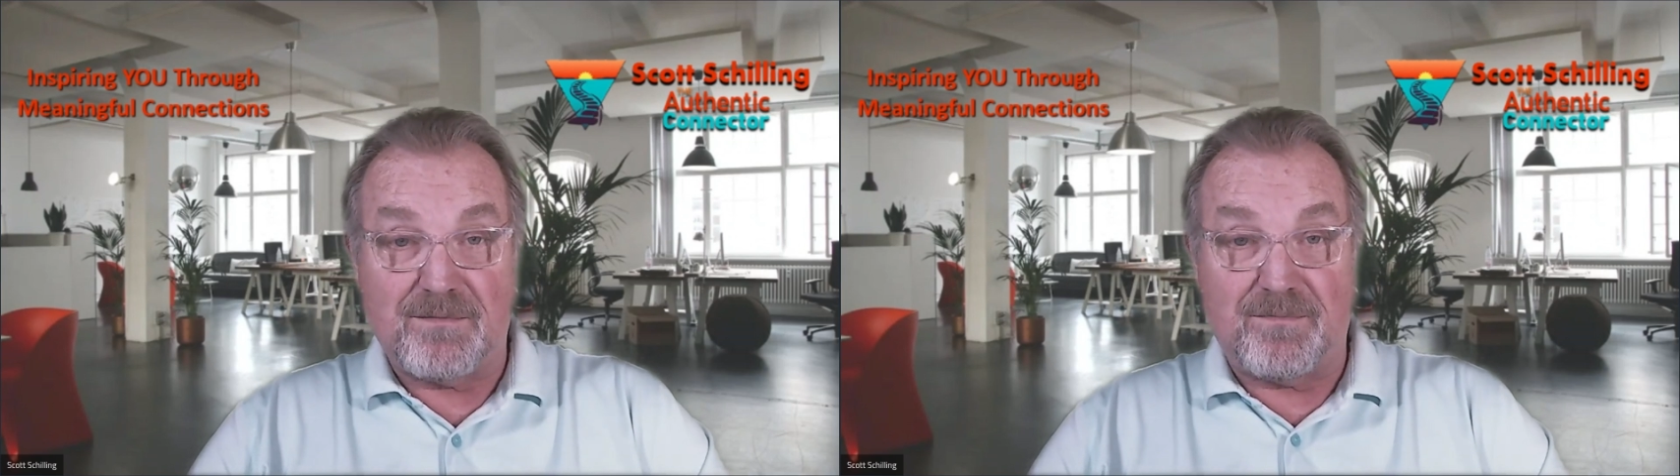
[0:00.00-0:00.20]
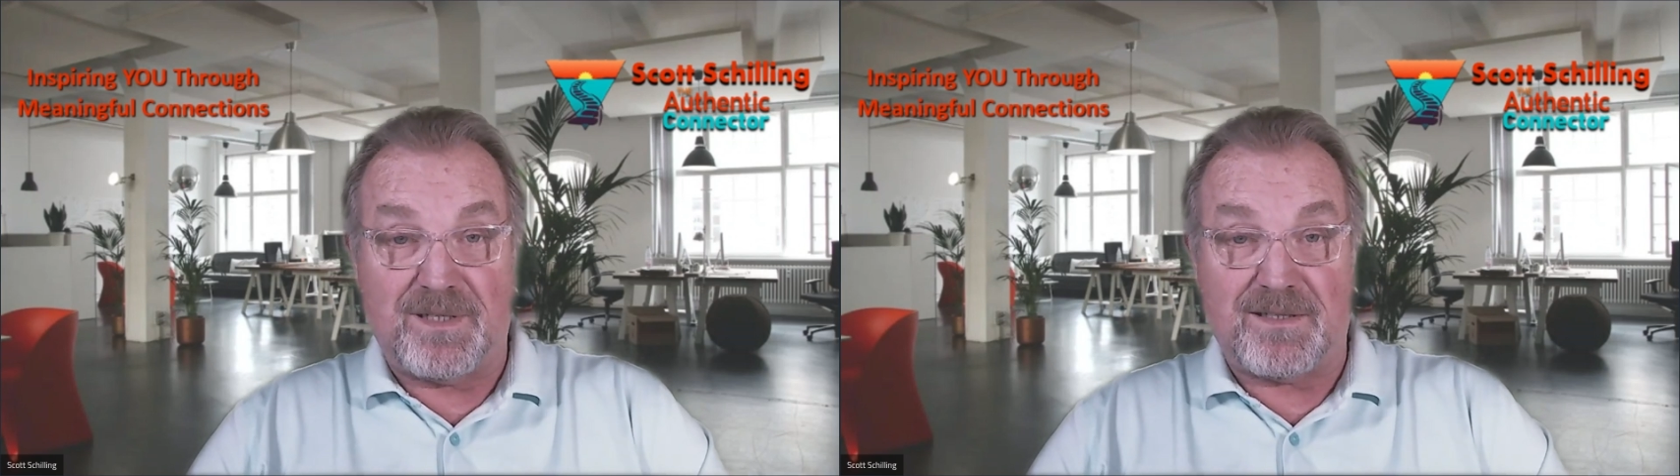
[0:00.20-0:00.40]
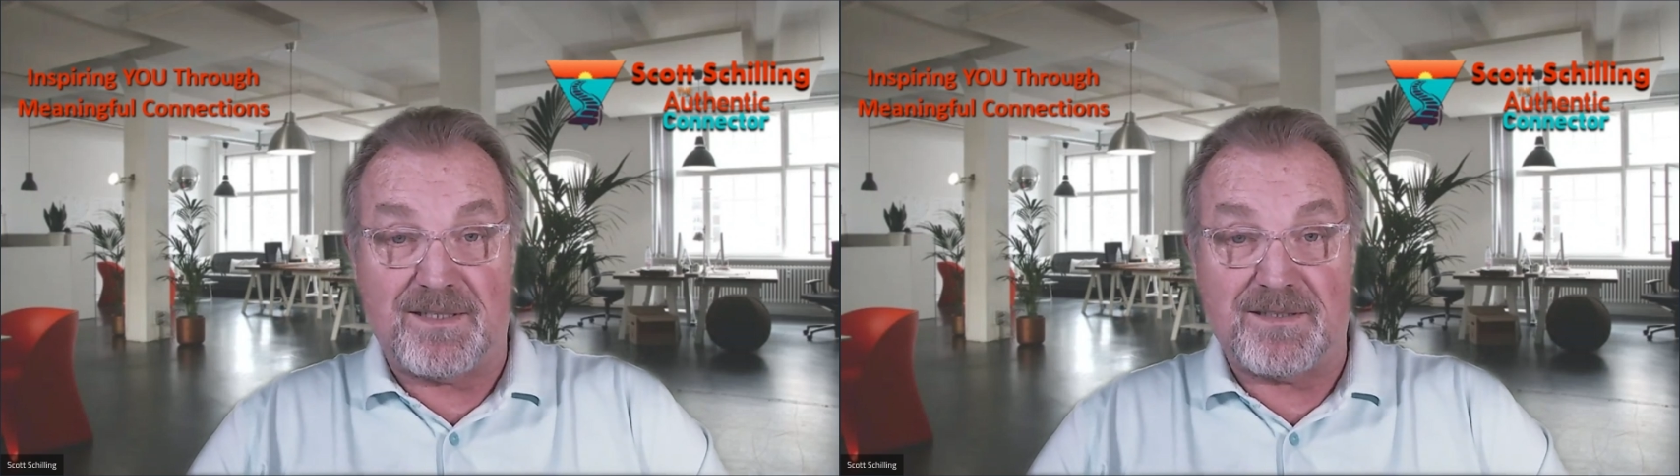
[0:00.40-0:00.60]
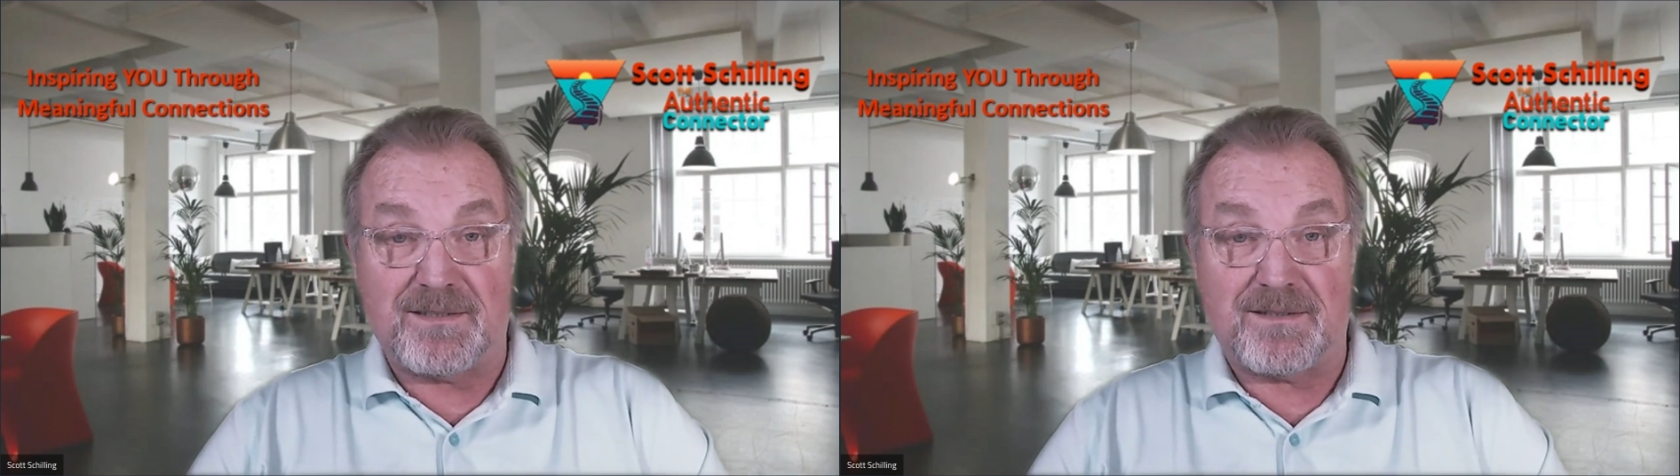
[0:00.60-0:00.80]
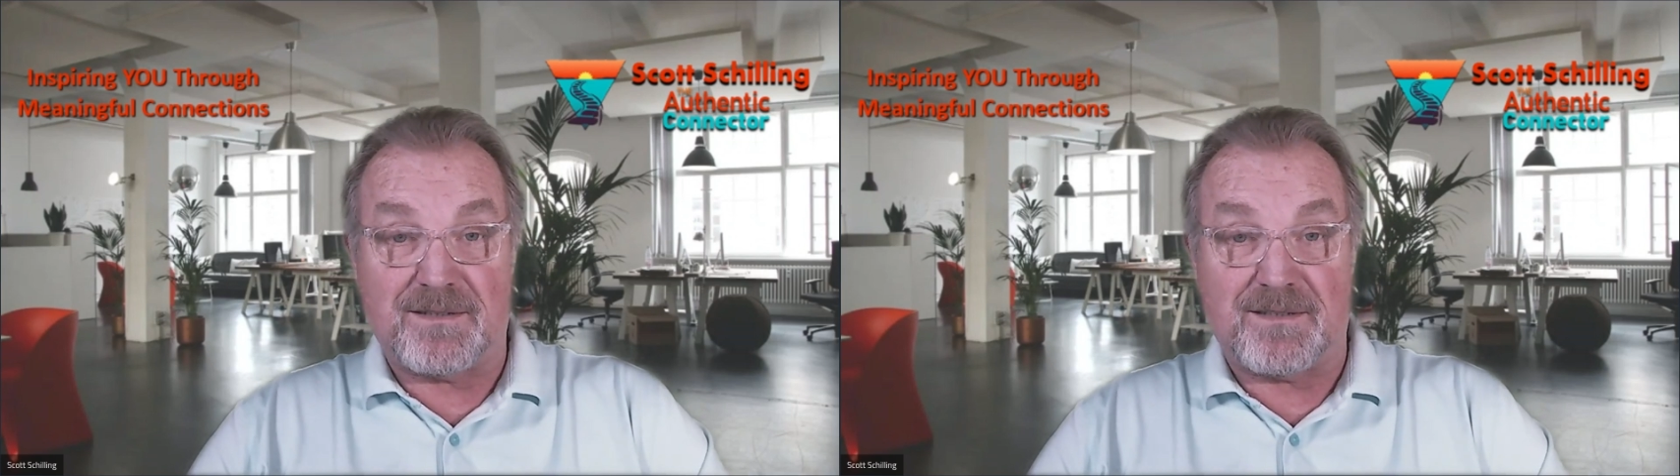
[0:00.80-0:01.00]

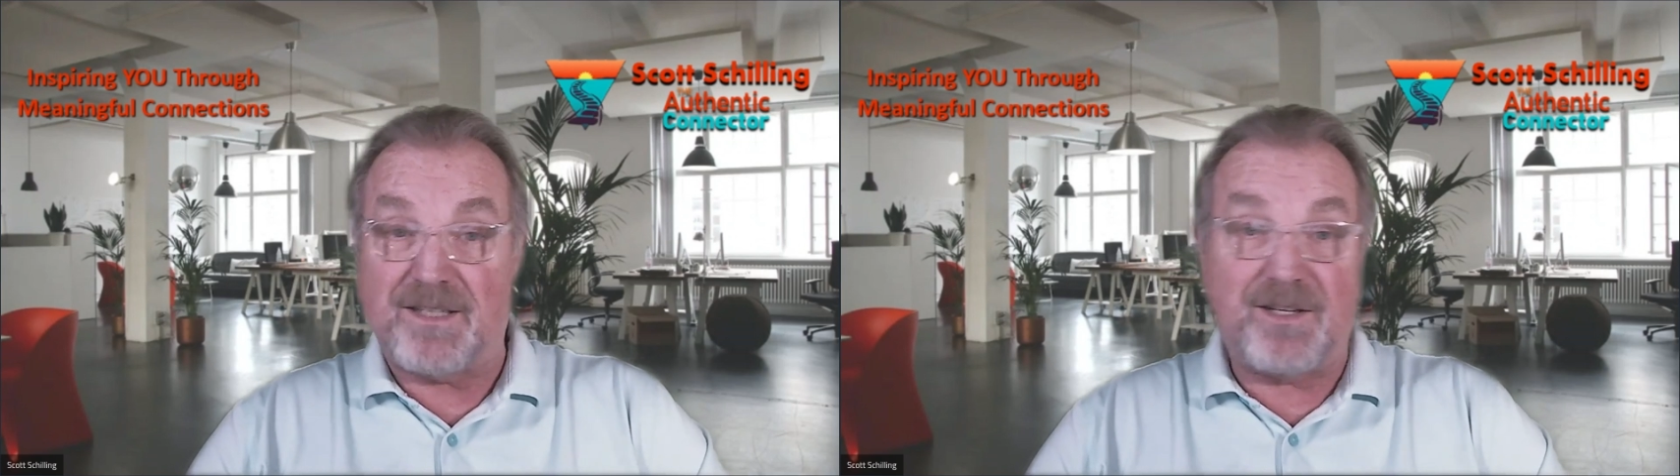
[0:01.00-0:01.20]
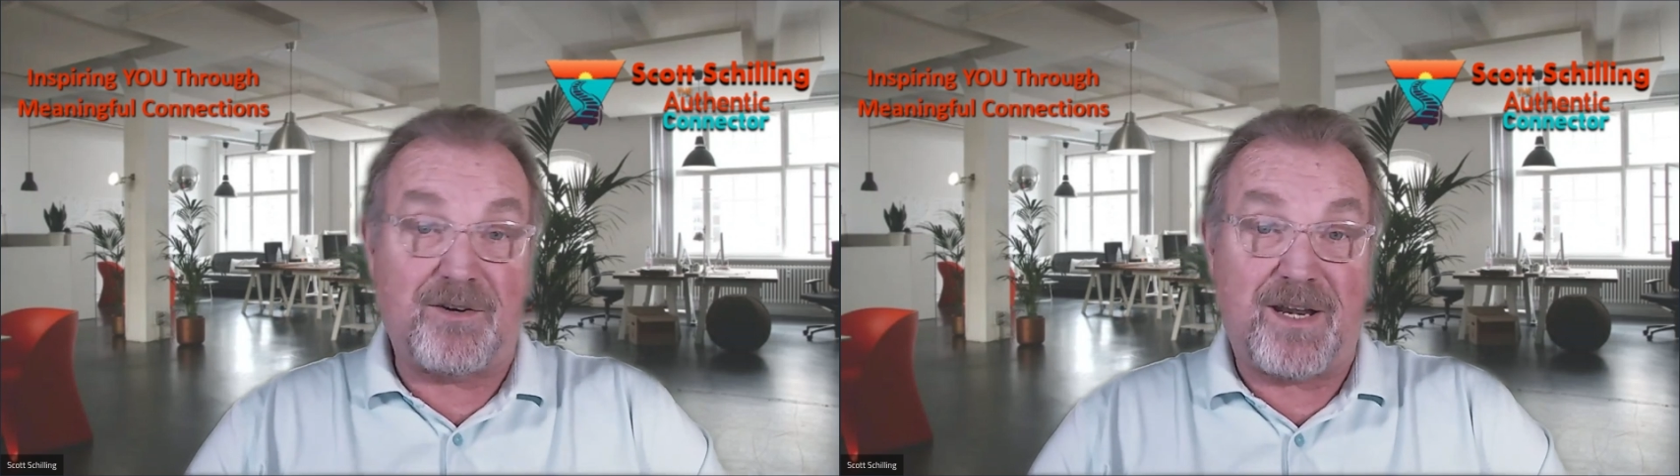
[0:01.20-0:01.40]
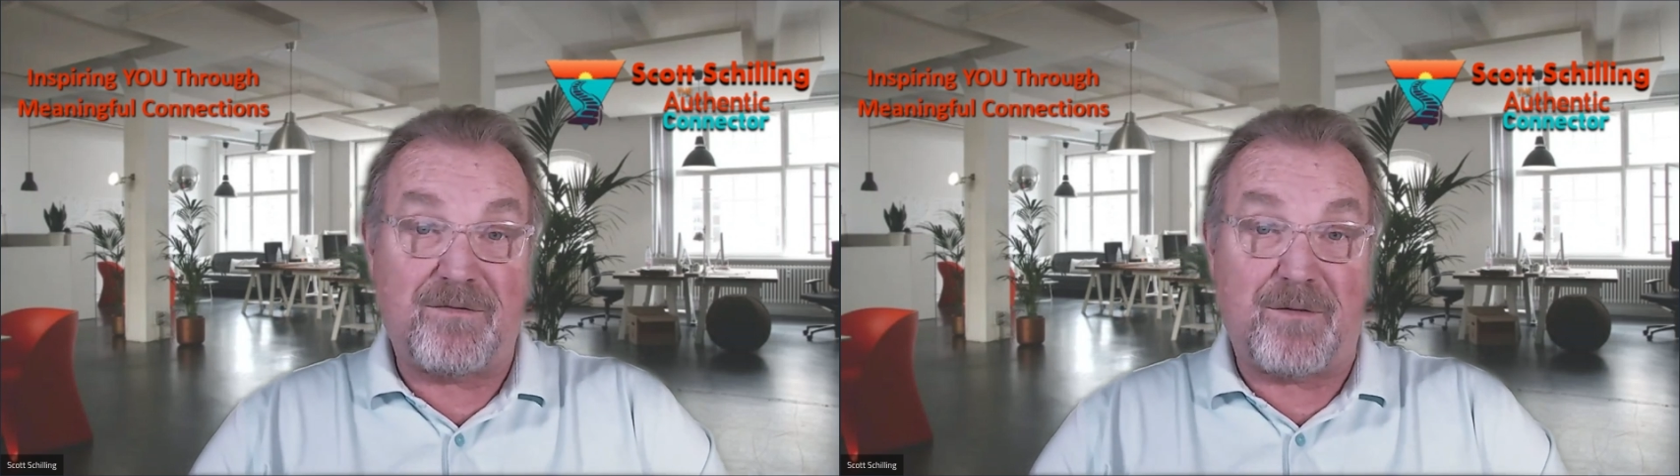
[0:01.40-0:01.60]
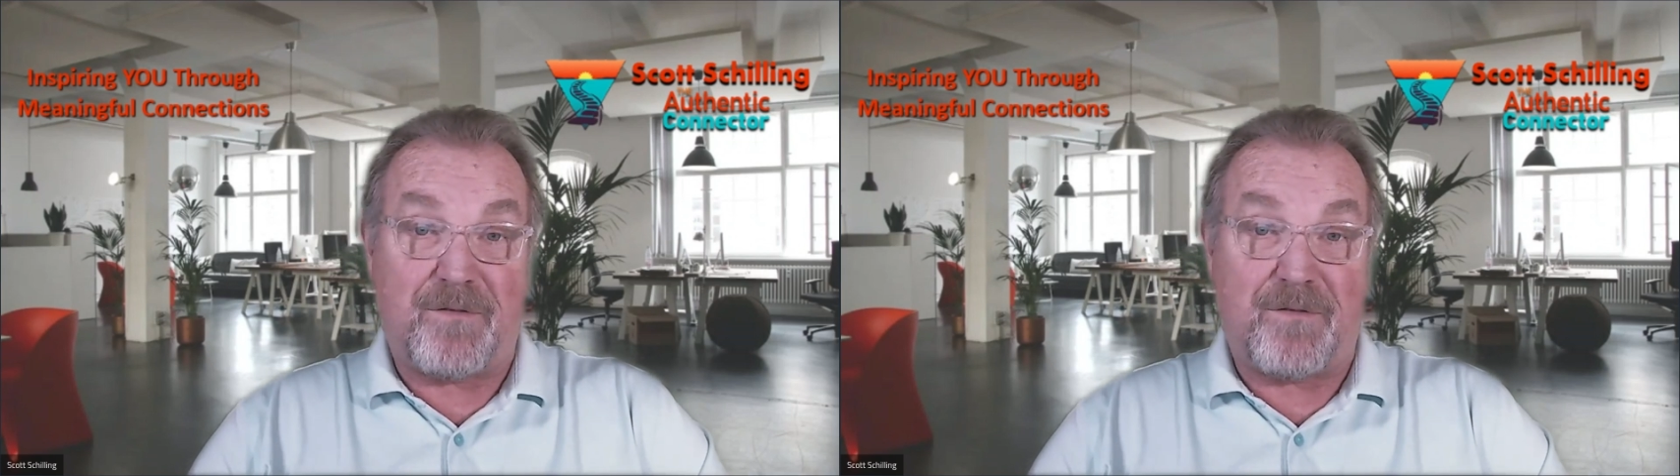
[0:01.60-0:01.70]
because then you don't have the